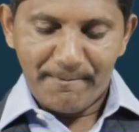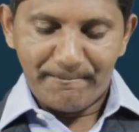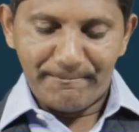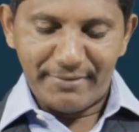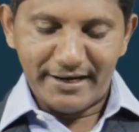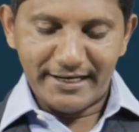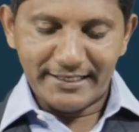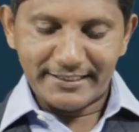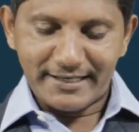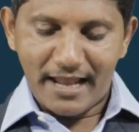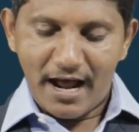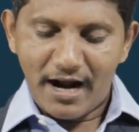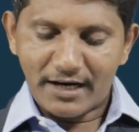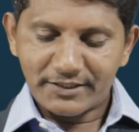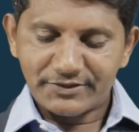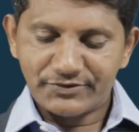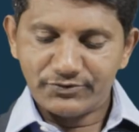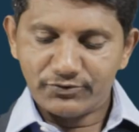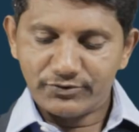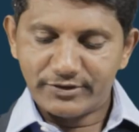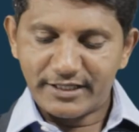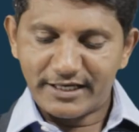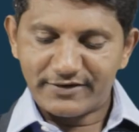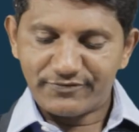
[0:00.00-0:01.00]
Be not
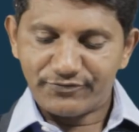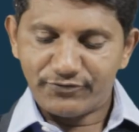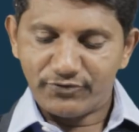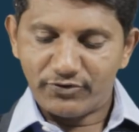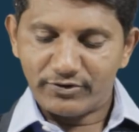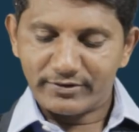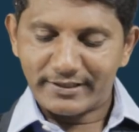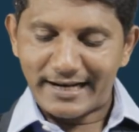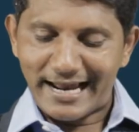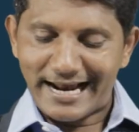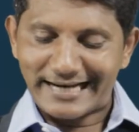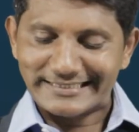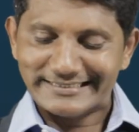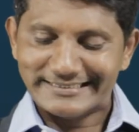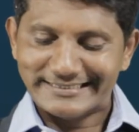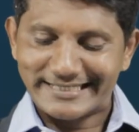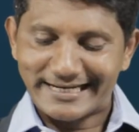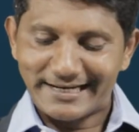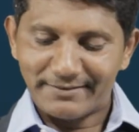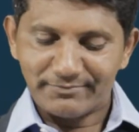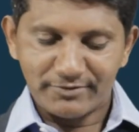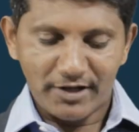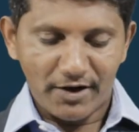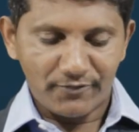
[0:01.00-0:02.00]
you therefore
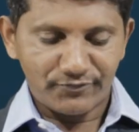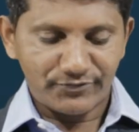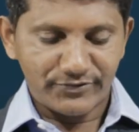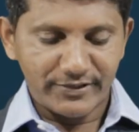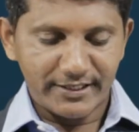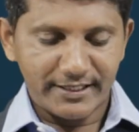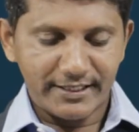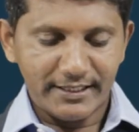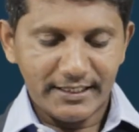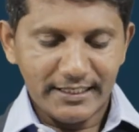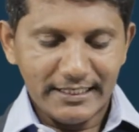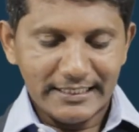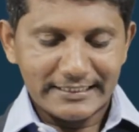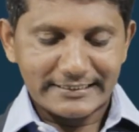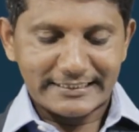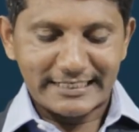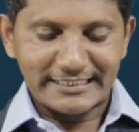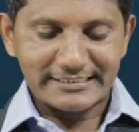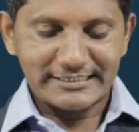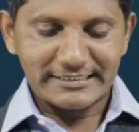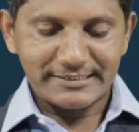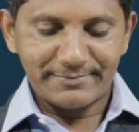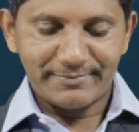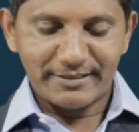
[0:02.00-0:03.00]
ashamed of the
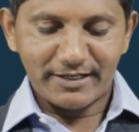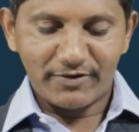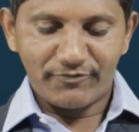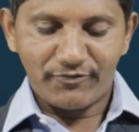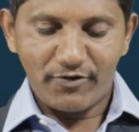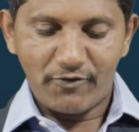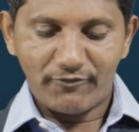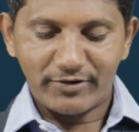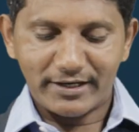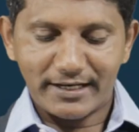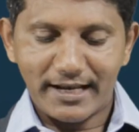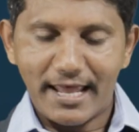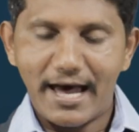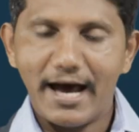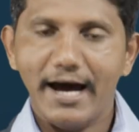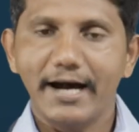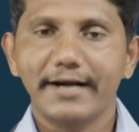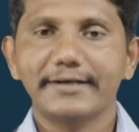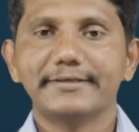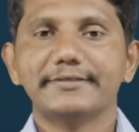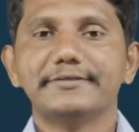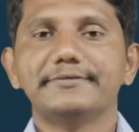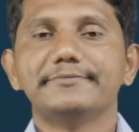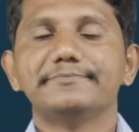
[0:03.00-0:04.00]
testimony of our
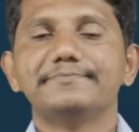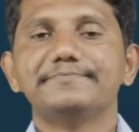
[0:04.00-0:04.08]
Lord,